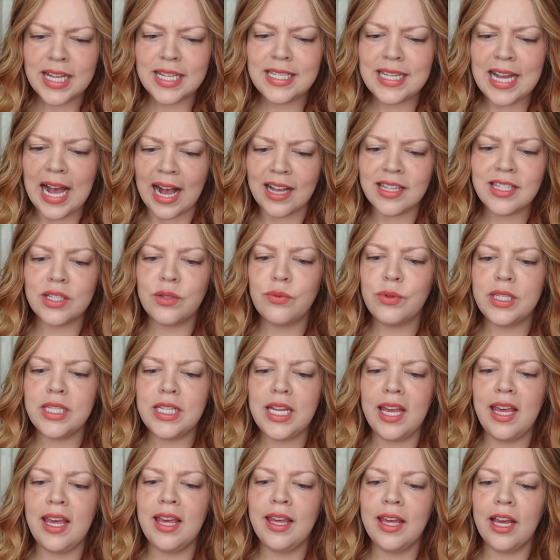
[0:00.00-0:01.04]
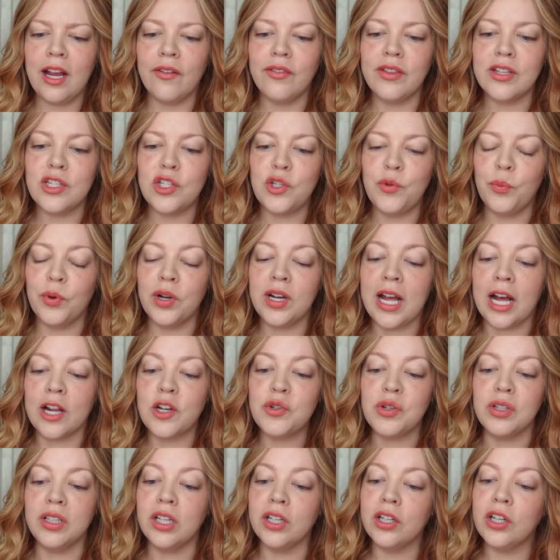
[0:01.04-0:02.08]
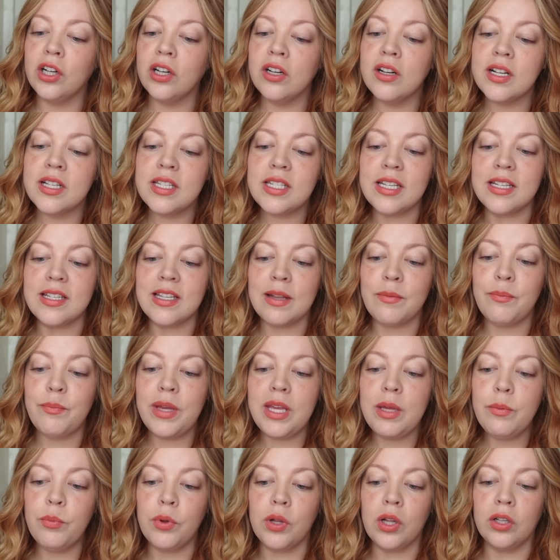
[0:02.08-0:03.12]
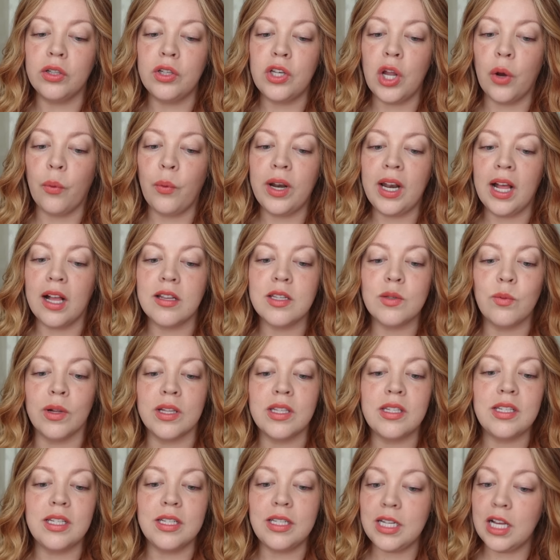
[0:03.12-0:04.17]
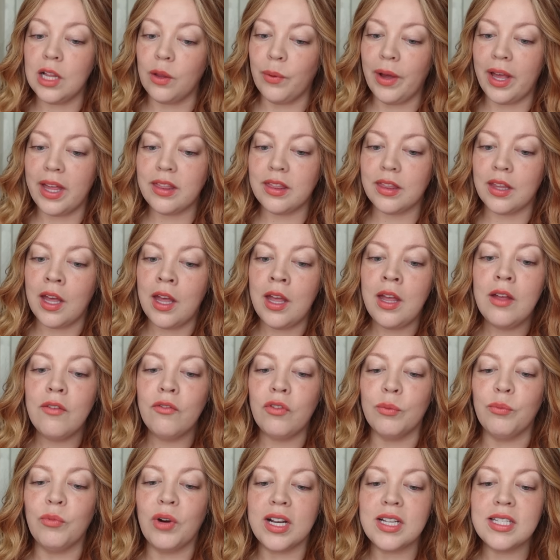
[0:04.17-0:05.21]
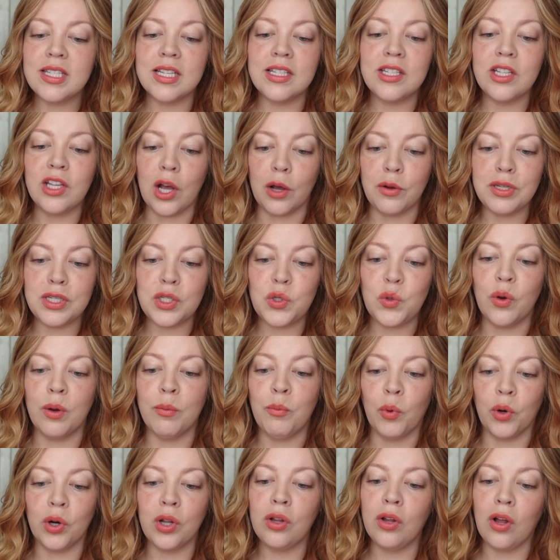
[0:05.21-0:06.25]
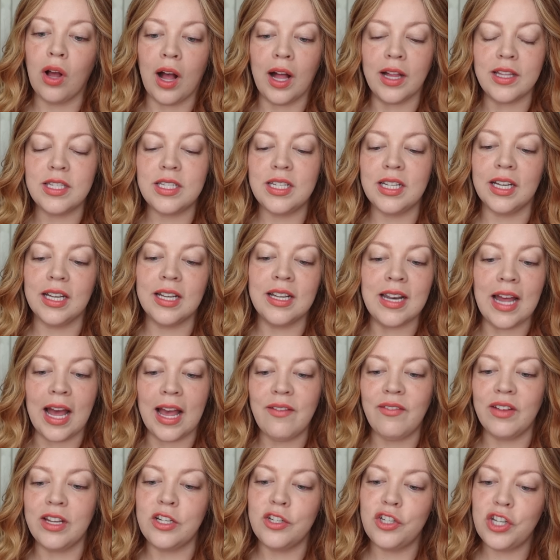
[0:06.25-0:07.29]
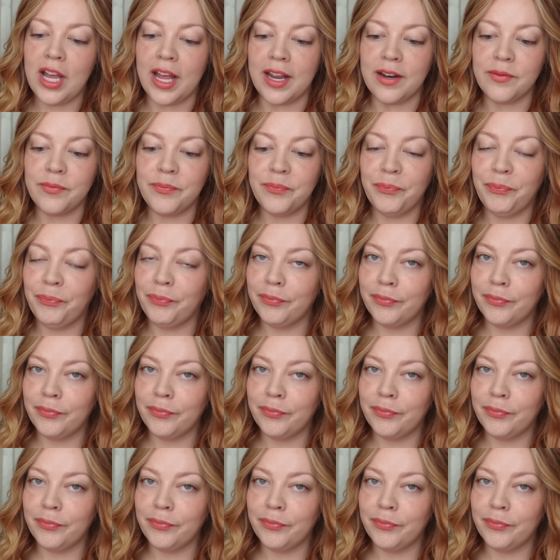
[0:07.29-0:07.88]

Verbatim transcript: tasked with taking care of the supernatural occurrences and people no one else wants to deal with, from restless ghosts to immortal gods to conniving jinn.